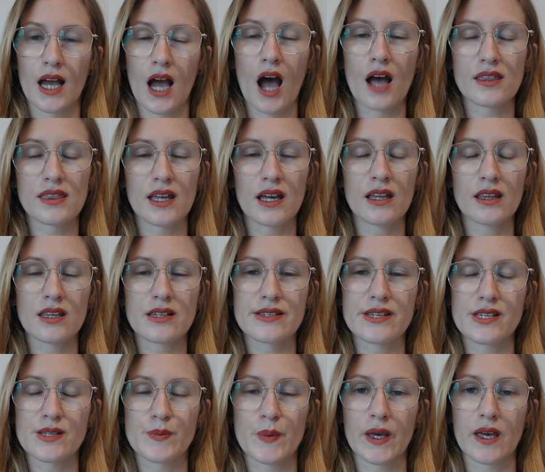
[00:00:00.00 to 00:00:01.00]
I think
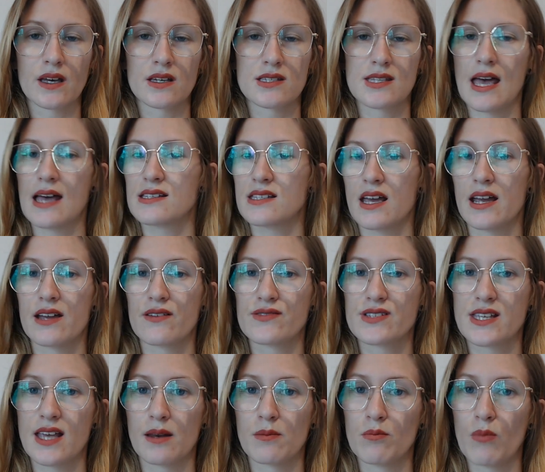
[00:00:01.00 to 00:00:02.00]
this is because, as I have
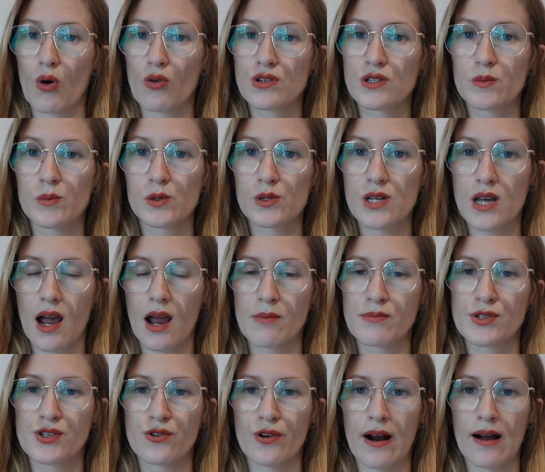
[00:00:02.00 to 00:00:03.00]
said multiple
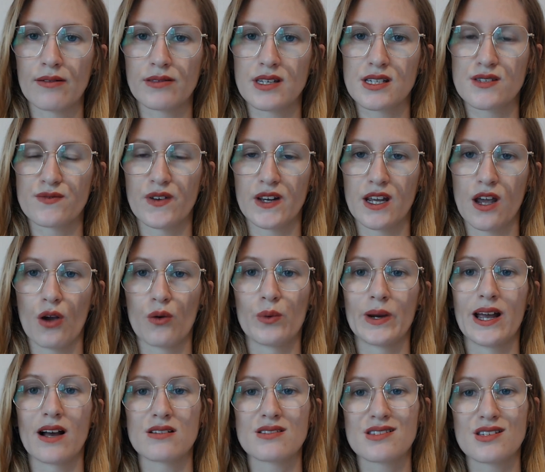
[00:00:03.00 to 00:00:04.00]
times throughout this video,
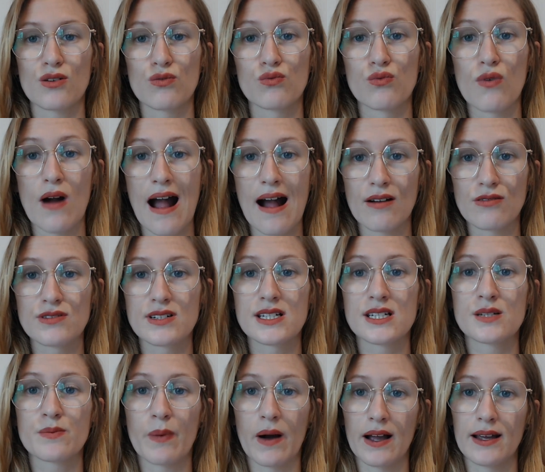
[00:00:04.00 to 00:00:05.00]
we are
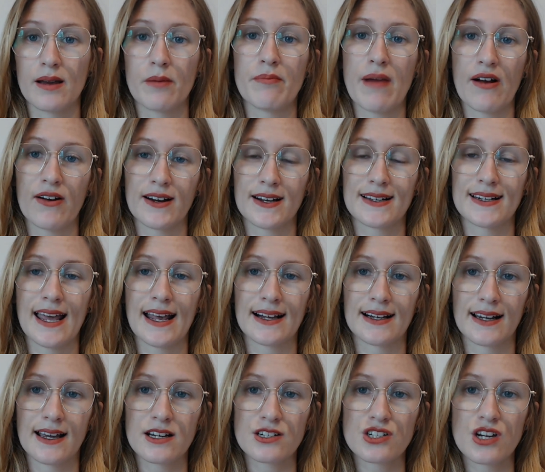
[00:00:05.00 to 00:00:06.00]
surrounded by American
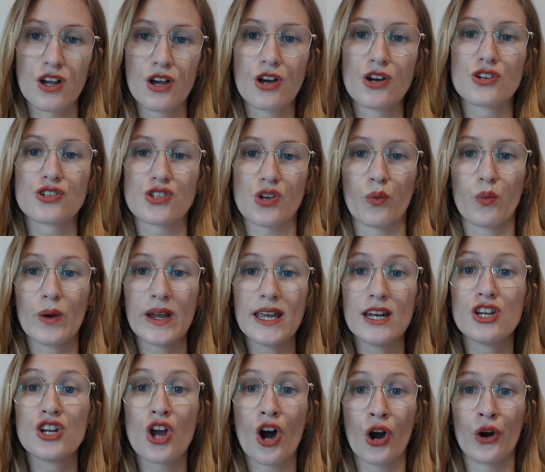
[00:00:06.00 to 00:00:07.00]
English, so we
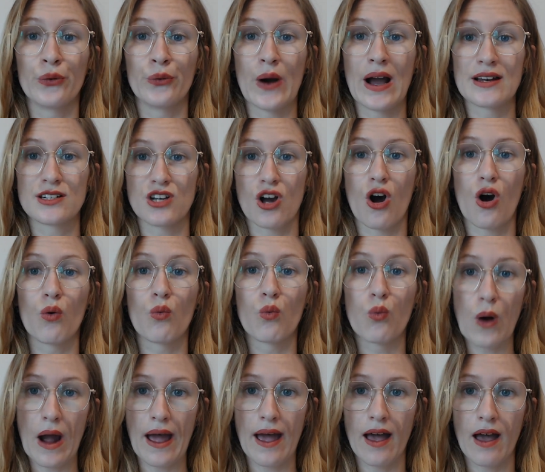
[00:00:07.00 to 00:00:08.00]
know and are
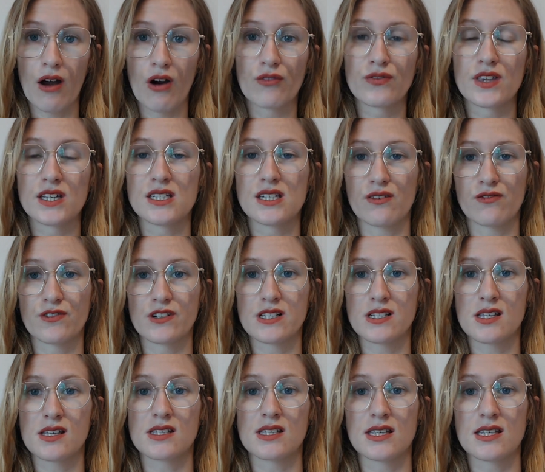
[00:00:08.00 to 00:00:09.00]
aware of the
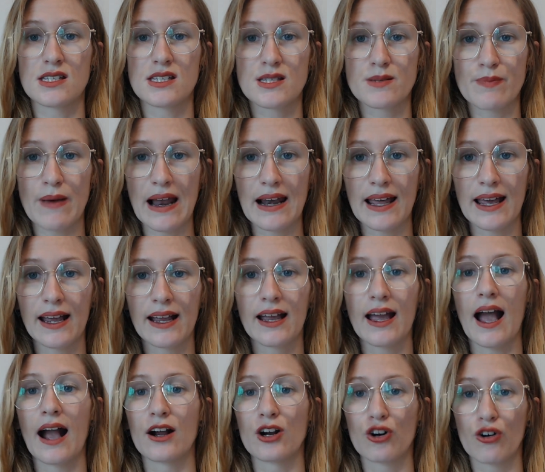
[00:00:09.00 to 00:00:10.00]
differences in
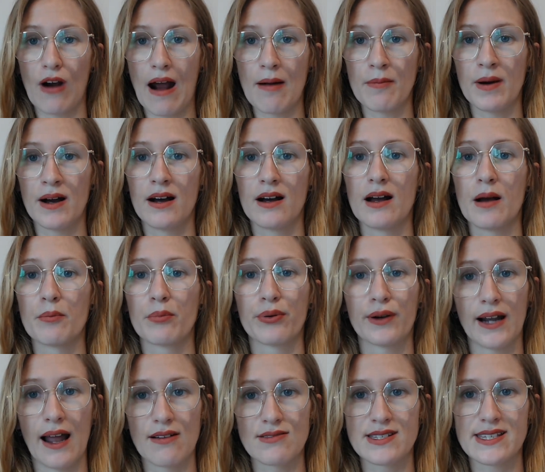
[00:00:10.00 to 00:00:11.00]
spelling and grammar and
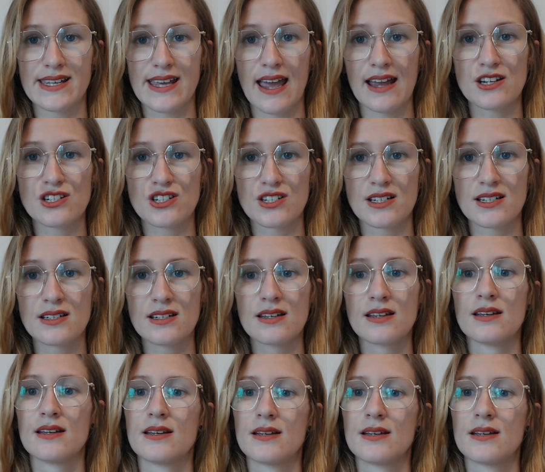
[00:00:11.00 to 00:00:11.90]
pronunciation.